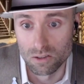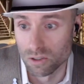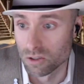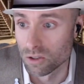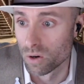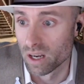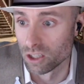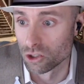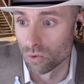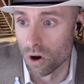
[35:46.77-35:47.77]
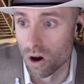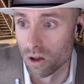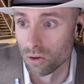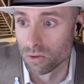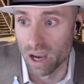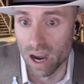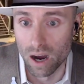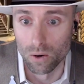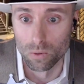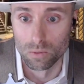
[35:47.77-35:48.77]
Let's go ahead and draw those
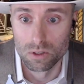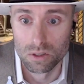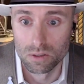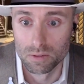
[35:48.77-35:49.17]
out.